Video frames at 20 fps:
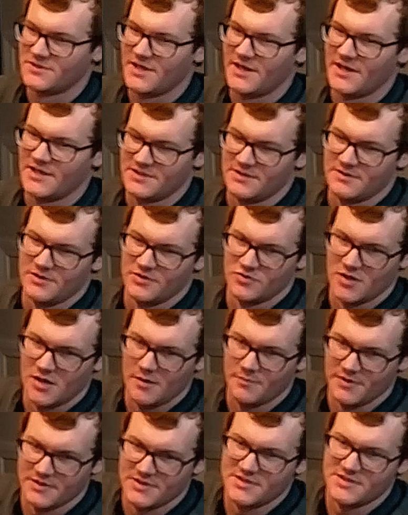saying is that the
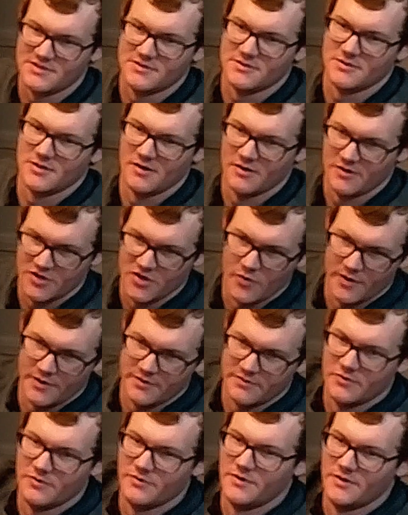droplets are going
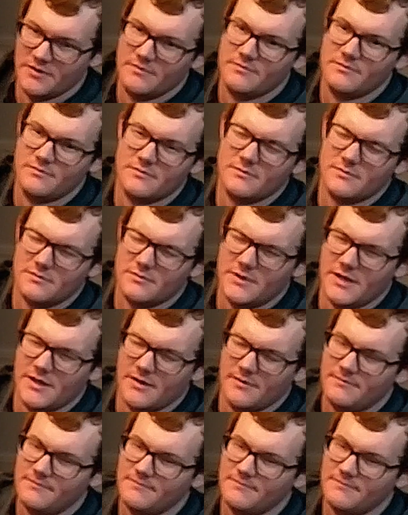through the. Yeah.